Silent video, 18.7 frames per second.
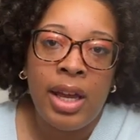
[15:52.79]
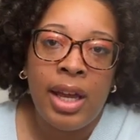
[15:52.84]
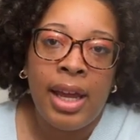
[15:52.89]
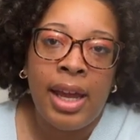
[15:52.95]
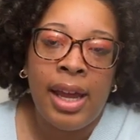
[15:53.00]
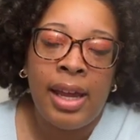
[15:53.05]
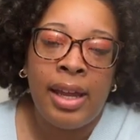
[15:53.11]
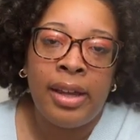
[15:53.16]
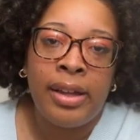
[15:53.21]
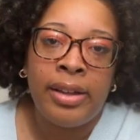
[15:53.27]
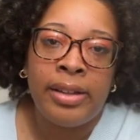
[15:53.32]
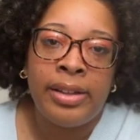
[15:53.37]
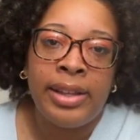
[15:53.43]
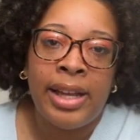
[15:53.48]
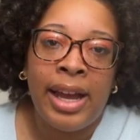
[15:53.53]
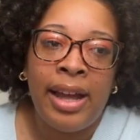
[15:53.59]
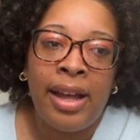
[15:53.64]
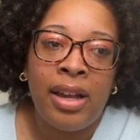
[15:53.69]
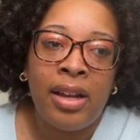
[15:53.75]
And
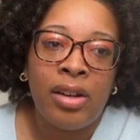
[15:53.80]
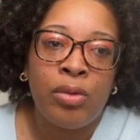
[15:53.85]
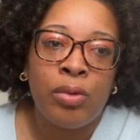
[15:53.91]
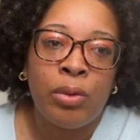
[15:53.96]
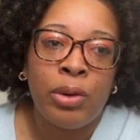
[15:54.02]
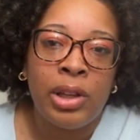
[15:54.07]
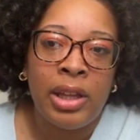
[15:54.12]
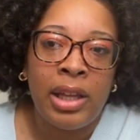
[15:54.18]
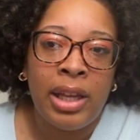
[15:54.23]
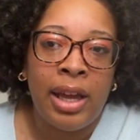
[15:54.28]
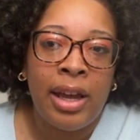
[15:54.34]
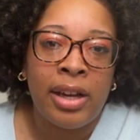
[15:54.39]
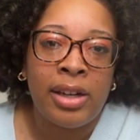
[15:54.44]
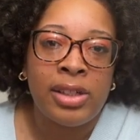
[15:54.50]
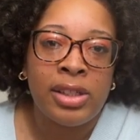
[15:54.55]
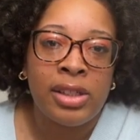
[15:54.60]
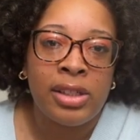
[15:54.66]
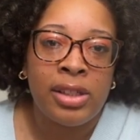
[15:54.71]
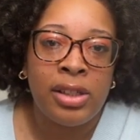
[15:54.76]
that really
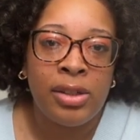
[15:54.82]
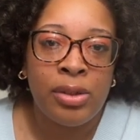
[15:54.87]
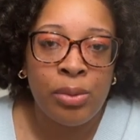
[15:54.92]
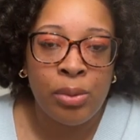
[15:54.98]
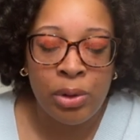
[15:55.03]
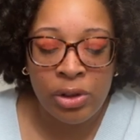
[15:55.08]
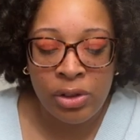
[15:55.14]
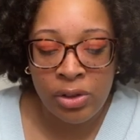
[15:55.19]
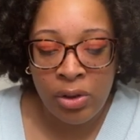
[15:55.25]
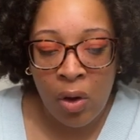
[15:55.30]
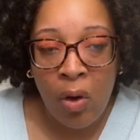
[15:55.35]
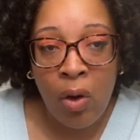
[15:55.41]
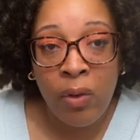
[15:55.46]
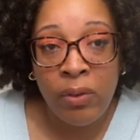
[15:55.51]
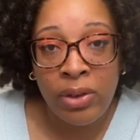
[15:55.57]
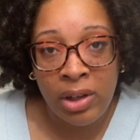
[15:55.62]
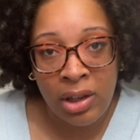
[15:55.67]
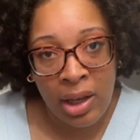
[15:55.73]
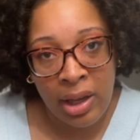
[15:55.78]
actually
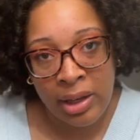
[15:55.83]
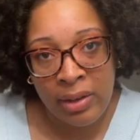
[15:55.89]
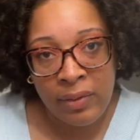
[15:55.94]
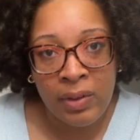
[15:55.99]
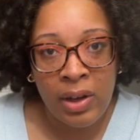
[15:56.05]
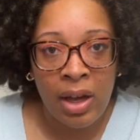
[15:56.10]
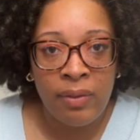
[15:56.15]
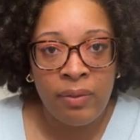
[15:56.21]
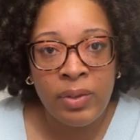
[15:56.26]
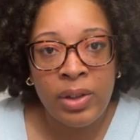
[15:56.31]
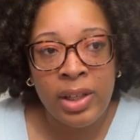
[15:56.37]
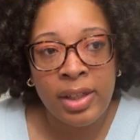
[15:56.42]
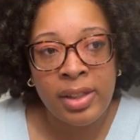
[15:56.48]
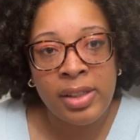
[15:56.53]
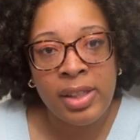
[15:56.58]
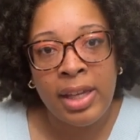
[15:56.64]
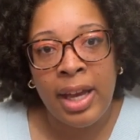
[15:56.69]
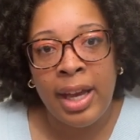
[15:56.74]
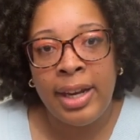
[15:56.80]
resolved a lot of conflict.
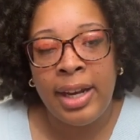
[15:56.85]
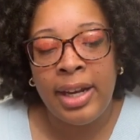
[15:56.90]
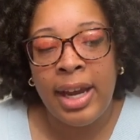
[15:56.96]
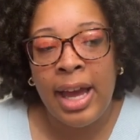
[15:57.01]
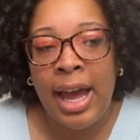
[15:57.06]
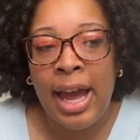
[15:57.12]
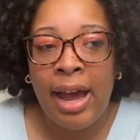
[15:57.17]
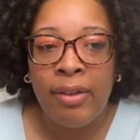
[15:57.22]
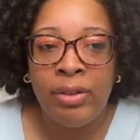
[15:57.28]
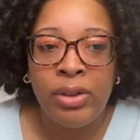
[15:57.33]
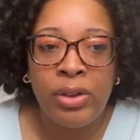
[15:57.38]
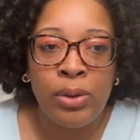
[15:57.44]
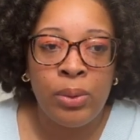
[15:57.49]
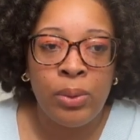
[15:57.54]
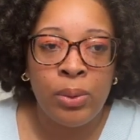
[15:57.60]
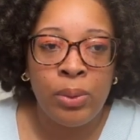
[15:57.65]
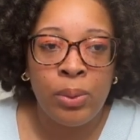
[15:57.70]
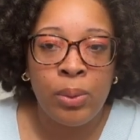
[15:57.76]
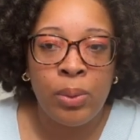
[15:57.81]
I didn't have
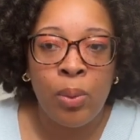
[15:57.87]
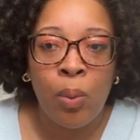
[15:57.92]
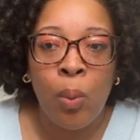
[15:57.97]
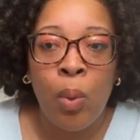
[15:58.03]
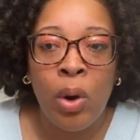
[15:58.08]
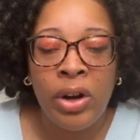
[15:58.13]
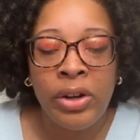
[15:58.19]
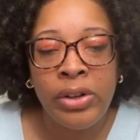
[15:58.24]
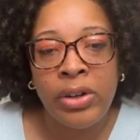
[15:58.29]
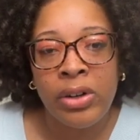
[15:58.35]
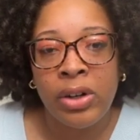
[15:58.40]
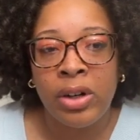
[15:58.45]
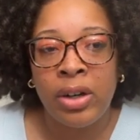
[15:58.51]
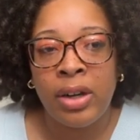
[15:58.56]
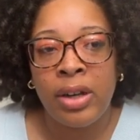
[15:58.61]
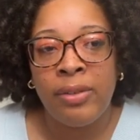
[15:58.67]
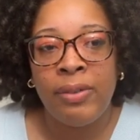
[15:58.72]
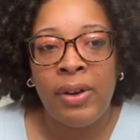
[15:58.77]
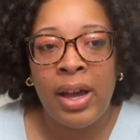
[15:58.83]
to wonder
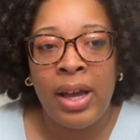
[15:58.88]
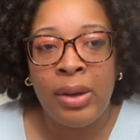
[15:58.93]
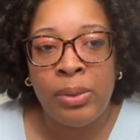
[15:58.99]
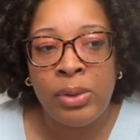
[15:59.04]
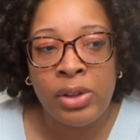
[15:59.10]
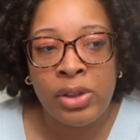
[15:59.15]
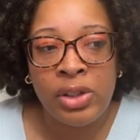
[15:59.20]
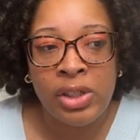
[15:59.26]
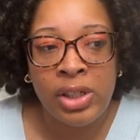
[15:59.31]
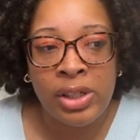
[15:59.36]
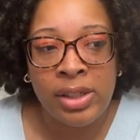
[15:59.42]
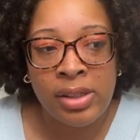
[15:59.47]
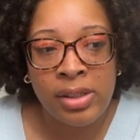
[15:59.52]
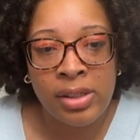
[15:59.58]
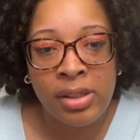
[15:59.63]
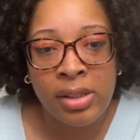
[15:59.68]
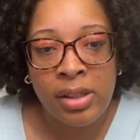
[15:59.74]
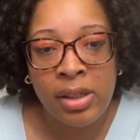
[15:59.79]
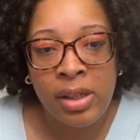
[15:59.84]
if I was
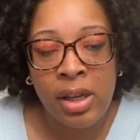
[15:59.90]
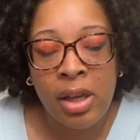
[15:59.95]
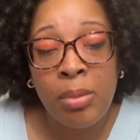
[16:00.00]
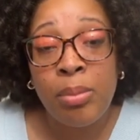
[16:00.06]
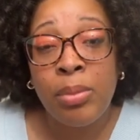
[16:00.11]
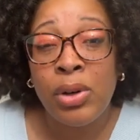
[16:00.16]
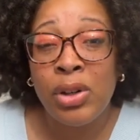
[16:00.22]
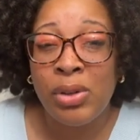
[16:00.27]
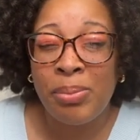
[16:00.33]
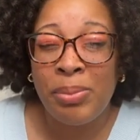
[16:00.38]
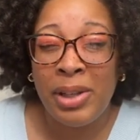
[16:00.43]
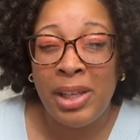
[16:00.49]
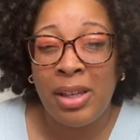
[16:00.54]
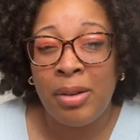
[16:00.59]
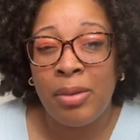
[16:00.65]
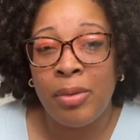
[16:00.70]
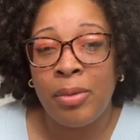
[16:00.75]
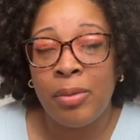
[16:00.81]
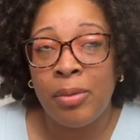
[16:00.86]
just
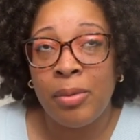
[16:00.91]
being